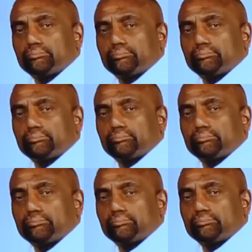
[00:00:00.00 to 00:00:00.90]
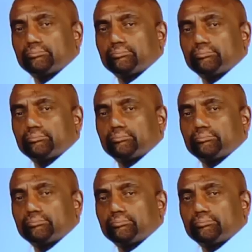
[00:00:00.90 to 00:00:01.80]

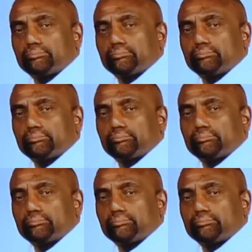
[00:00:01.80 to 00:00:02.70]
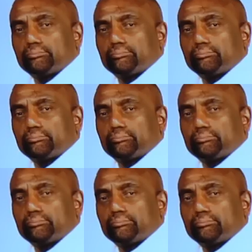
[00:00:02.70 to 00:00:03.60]

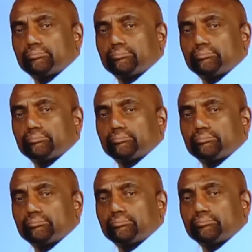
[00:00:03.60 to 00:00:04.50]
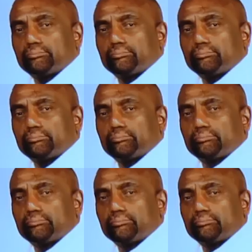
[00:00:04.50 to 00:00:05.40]

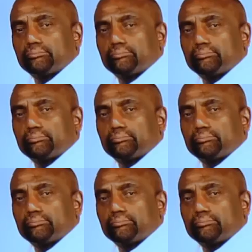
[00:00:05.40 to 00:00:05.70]
No words are spoken by the person on screen.